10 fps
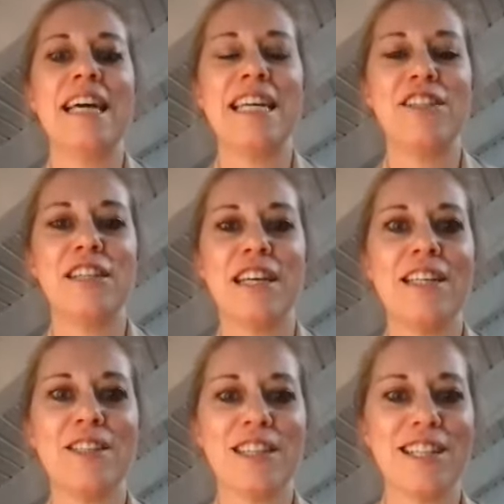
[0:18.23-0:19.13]
And today
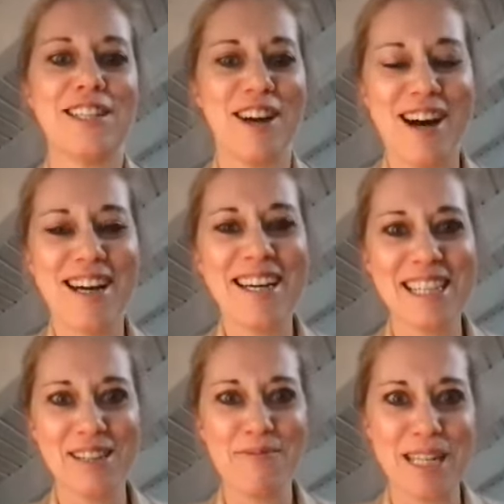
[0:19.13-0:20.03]
he's going to talk a
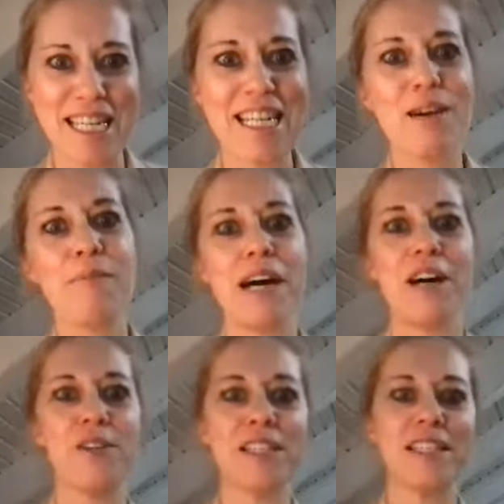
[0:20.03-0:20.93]
little bit
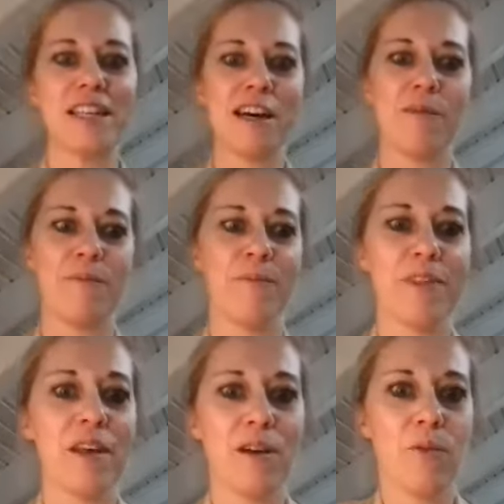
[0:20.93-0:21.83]
about
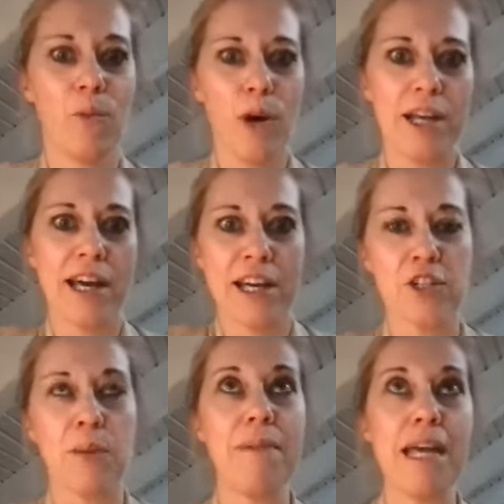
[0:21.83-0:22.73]
what
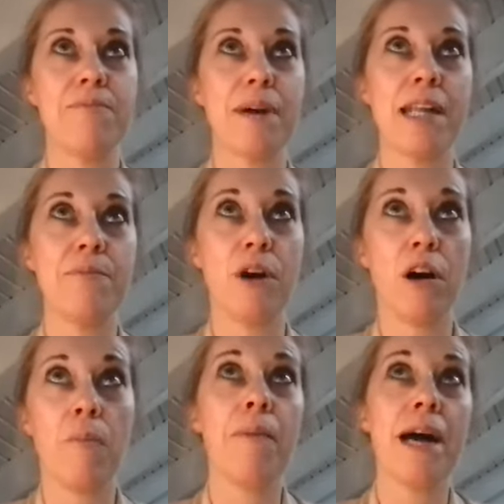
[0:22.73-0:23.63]
actually made Mighty
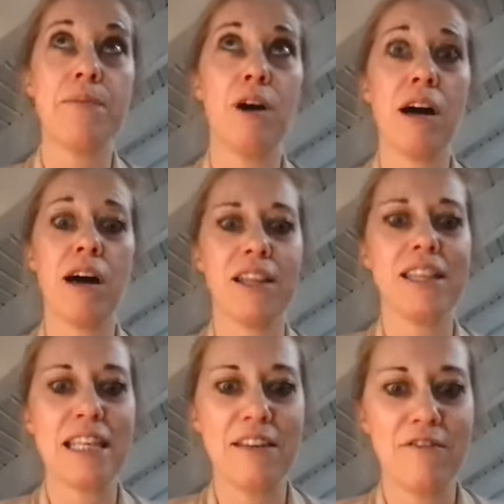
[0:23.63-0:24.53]
Paw,
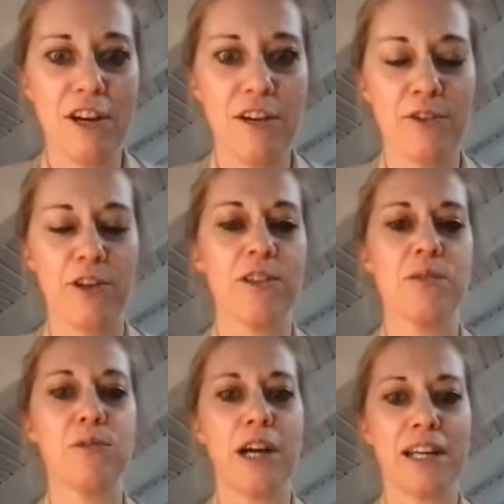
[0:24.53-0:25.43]
the very
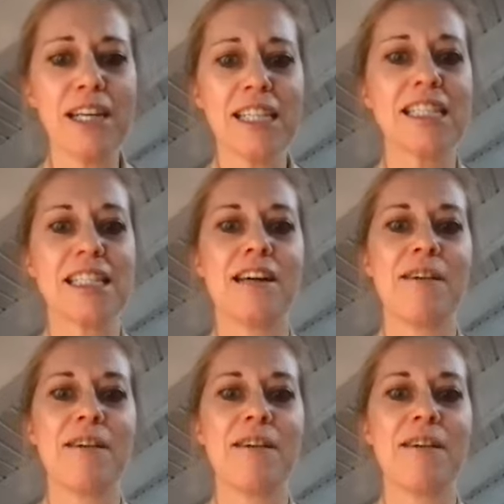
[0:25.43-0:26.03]
first product